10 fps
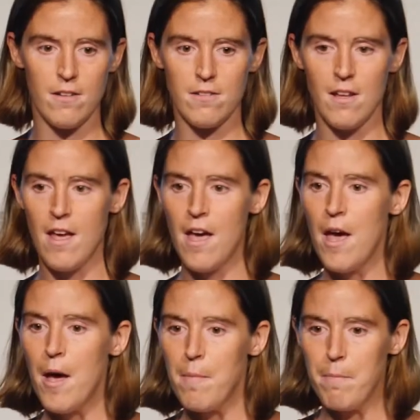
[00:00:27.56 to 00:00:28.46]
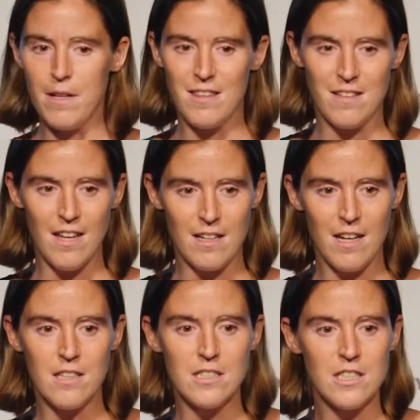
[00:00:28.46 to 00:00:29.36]
us, but the
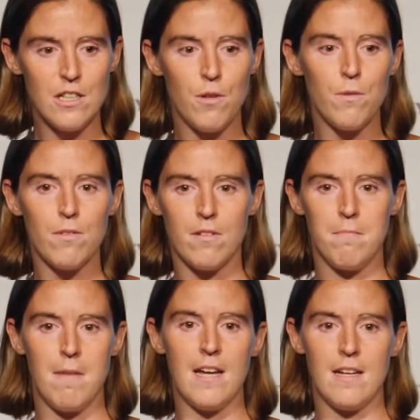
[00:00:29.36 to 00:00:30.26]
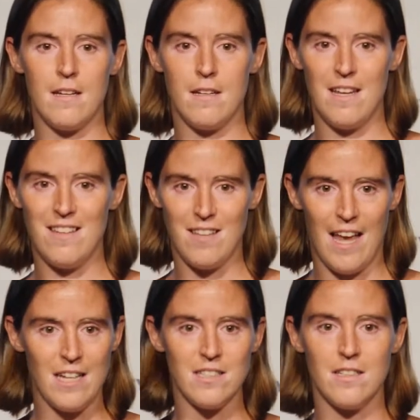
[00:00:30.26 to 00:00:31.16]
technology used to make it is
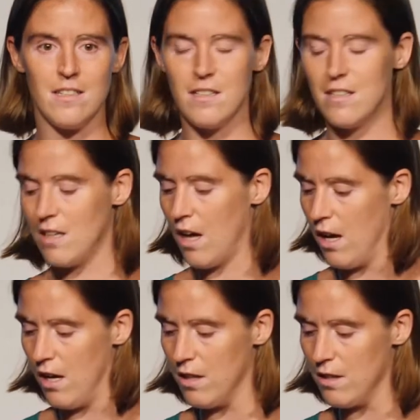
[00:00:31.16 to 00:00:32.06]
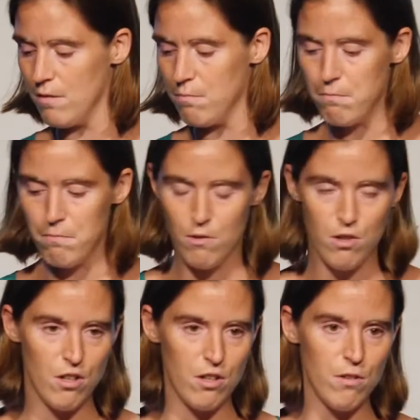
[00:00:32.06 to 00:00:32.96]
ancient.
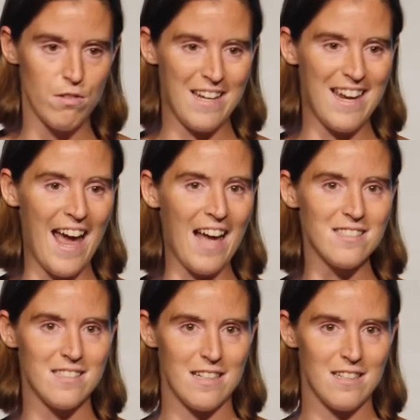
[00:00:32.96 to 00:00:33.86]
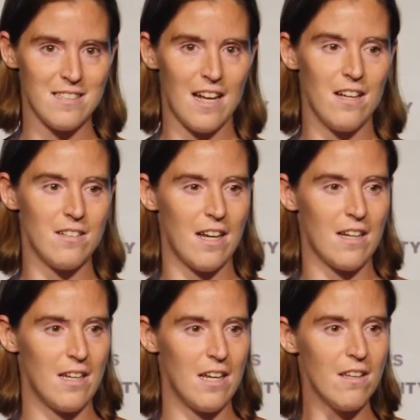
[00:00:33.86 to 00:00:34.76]
You're using casting style
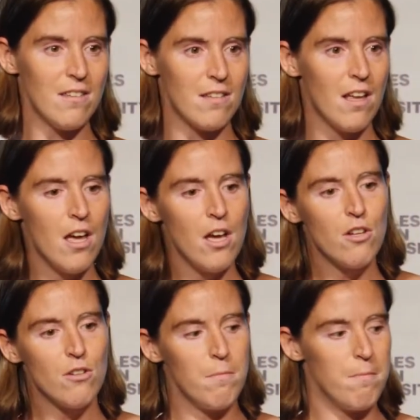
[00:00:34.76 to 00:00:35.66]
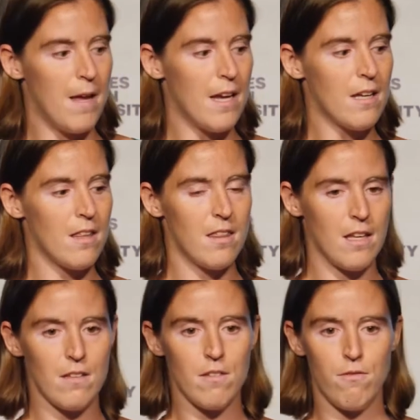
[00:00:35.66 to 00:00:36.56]
techniques to make
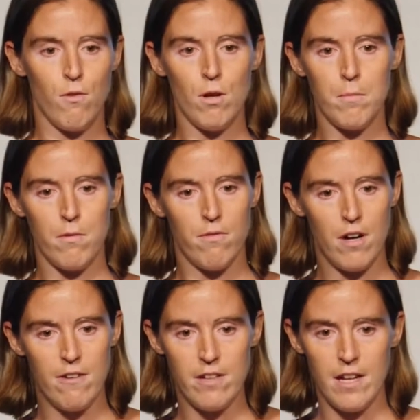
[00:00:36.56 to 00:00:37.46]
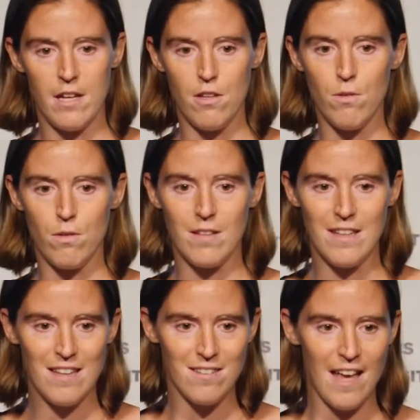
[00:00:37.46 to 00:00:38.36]
things affordable for everyday use.
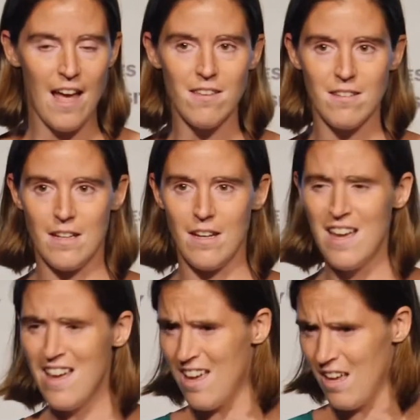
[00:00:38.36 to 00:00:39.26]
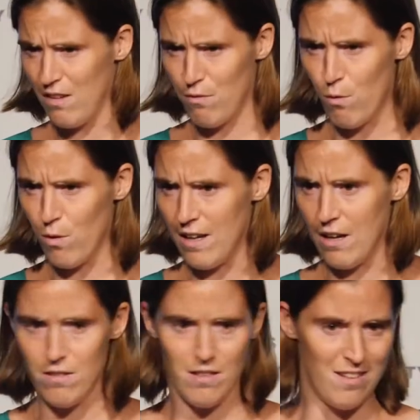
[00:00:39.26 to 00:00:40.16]
In this casting, is
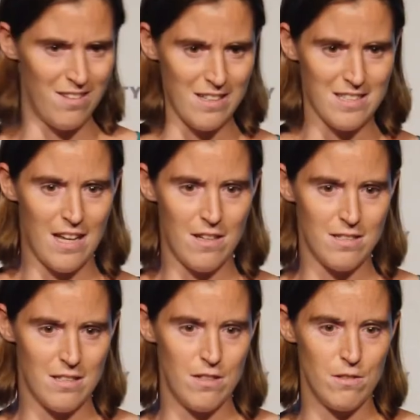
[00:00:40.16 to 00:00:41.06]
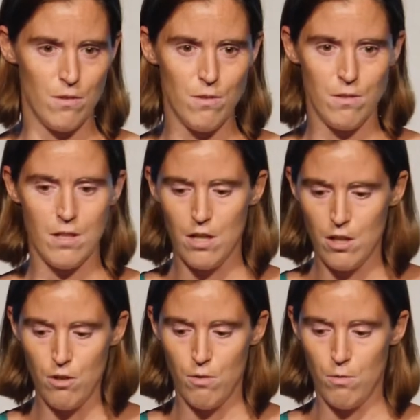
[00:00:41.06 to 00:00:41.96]
4,000 to 6,000 years old.
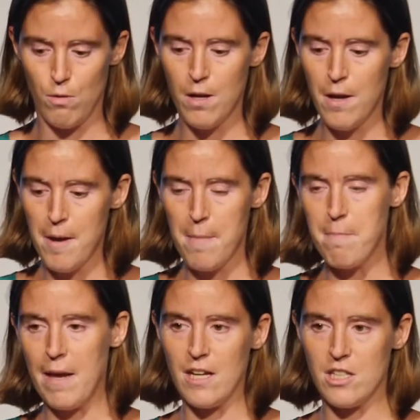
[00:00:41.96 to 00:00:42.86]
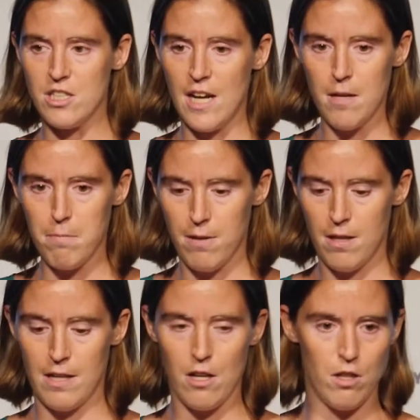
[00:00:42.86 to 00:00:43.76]
You make a shape,
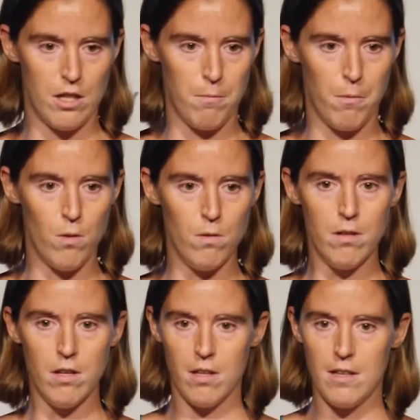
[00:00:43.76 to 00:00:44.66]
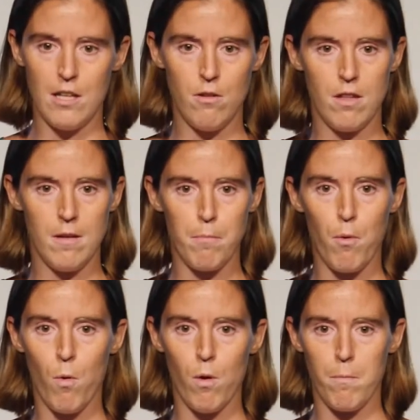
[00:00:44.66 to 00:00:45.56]
they call it a mold, that you then
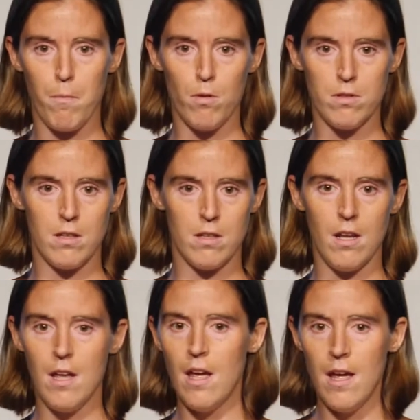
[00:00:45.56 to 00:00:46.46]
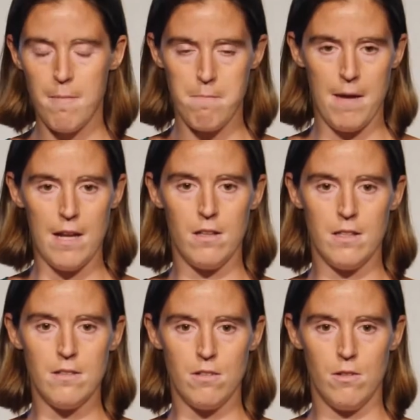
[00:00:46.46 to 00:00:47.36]
pour molten metal
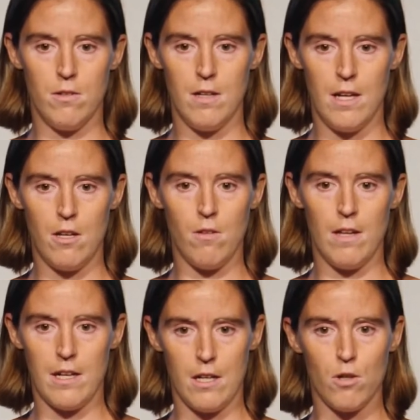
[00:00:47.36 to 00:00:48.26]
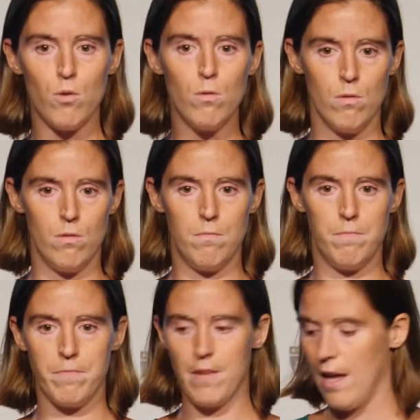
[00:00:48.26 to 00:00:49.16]
into and you let it cool.
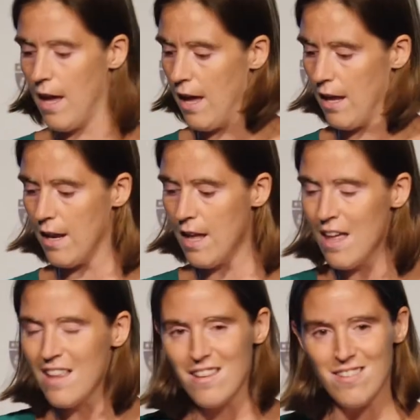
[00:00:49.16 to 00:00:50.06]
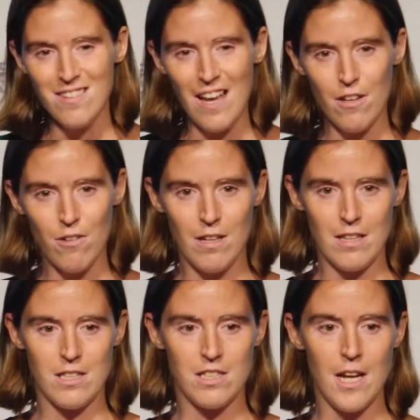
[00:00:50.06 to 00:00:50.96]
And this is how you
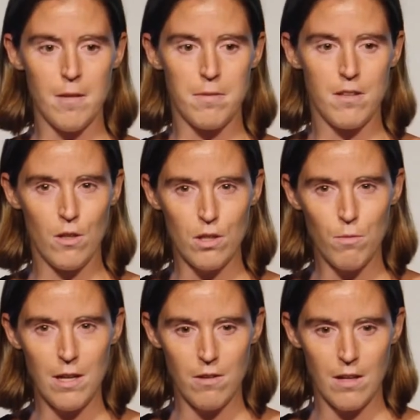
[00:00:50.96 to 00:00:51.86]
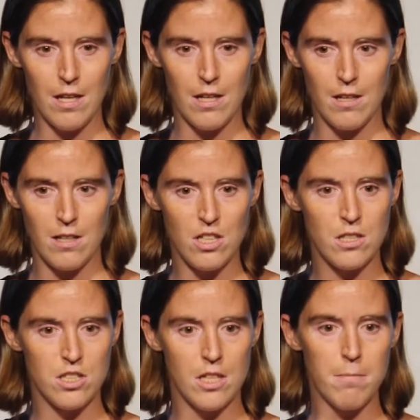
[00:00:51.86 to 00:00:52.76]
get the shapes, and the only way you get it
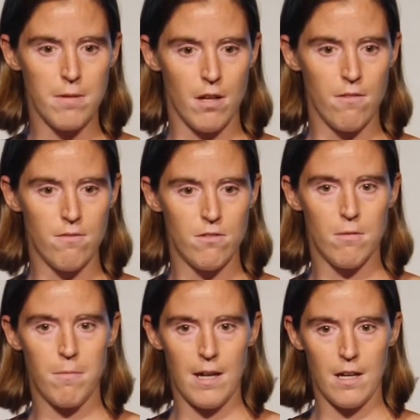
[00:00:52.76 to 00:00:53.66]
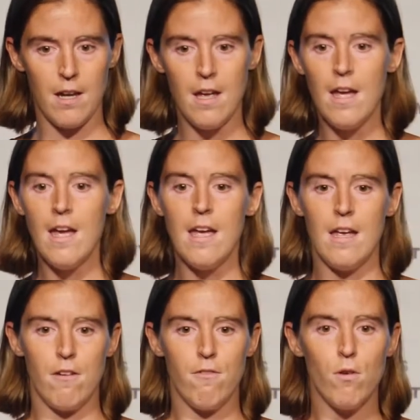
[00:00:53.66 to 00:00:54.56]
cheap enough to make
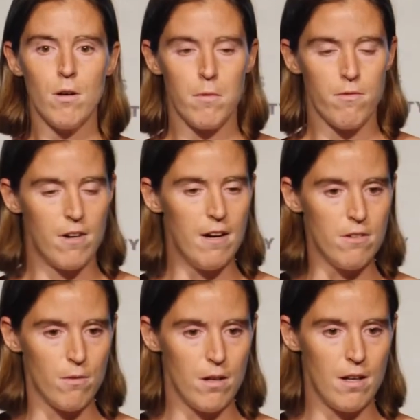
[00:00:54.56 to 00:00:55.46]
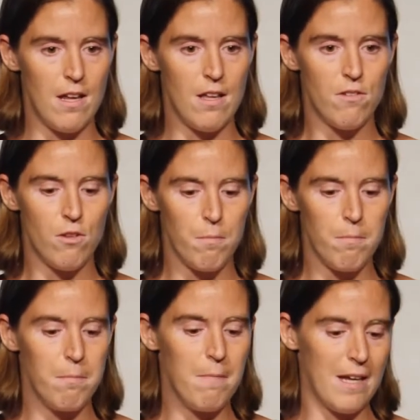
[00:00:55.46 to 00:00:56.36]
it affordable for everyone is
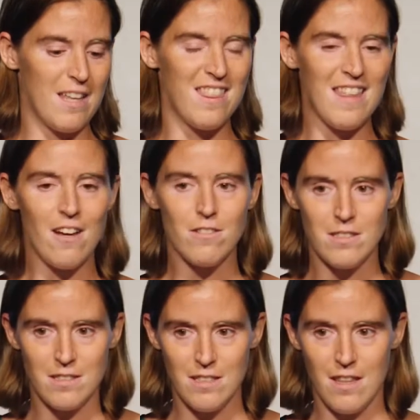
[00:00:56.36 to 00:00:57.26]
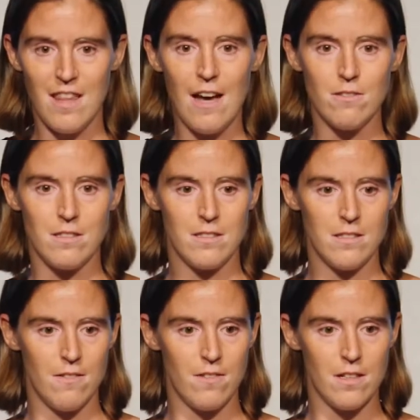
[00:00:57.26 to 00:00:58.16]
you make thousands and thousands
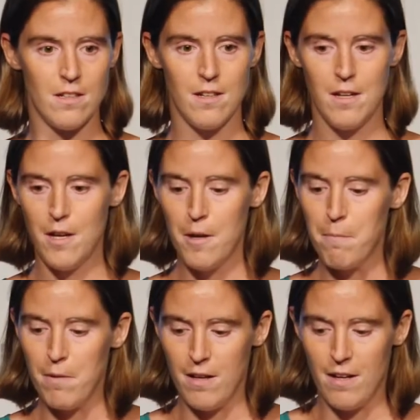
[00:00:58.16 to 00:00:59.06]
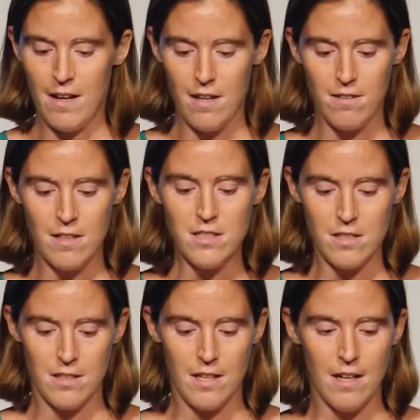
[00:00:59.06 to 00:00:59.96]
of it. But
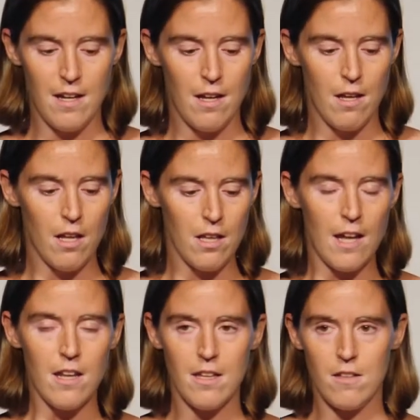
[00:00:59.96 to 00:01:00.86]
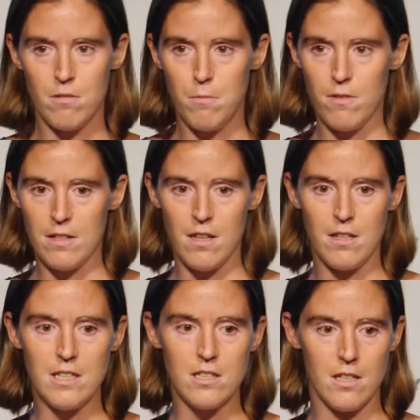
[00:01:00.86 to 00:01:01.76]
essentially, a lot of things are moving
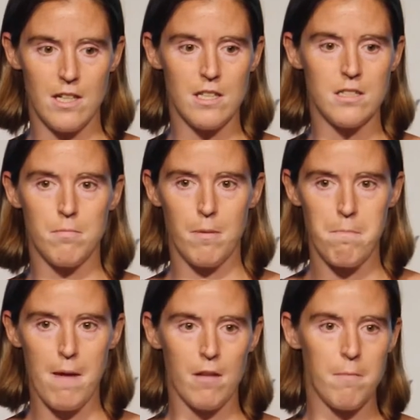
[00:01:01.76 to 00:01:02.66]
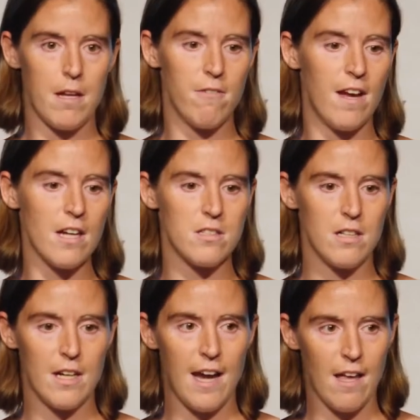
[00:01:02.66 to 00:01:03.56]
digital age, but metal
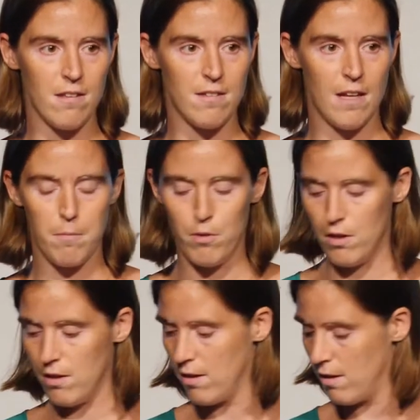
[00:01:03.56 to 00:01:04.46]
manufacturing has stayed put.